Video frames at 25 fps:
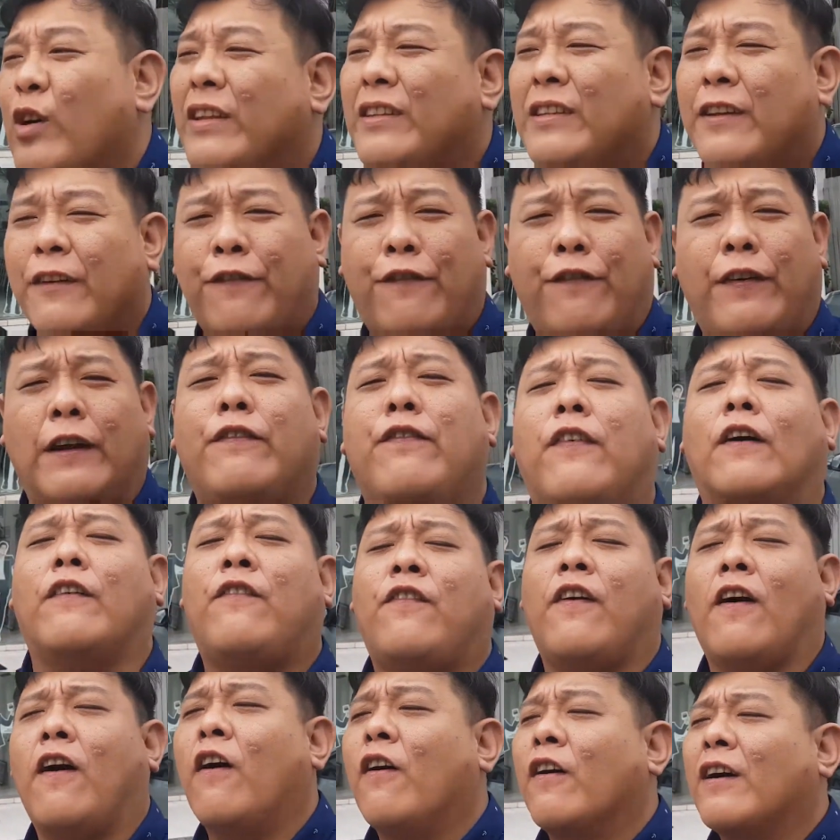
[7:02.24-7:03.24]
25th of
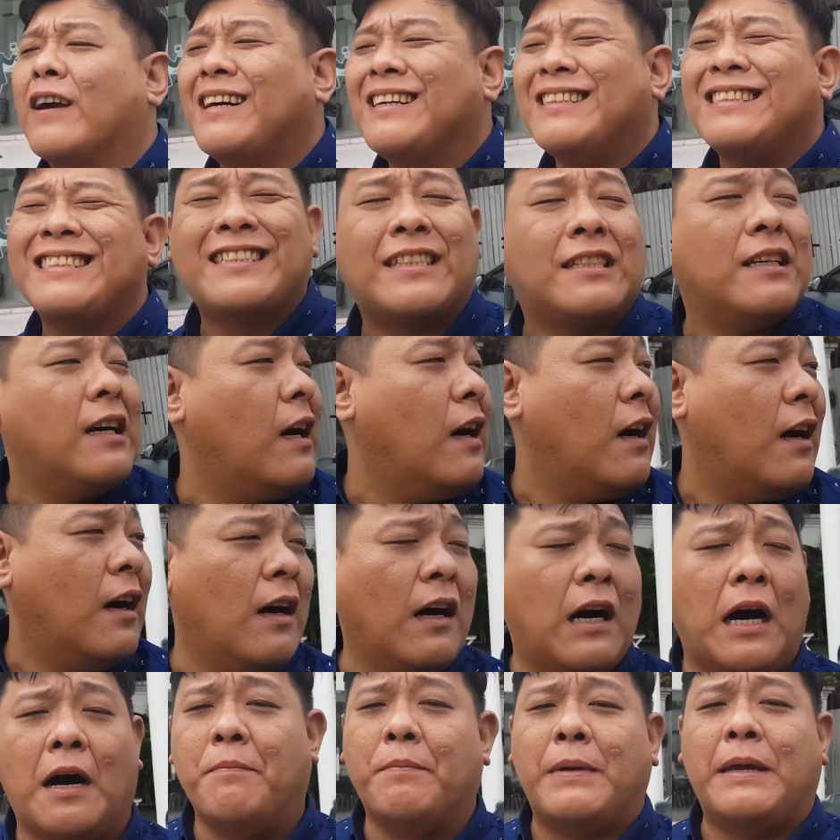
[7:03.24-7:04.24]
August,
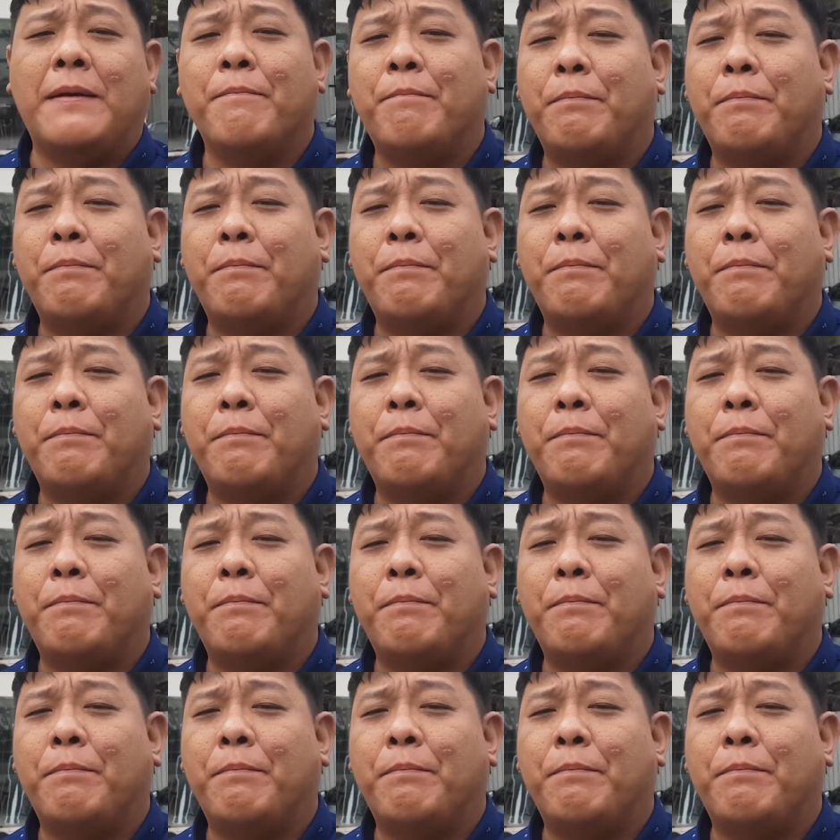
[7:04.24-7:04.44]
I'm in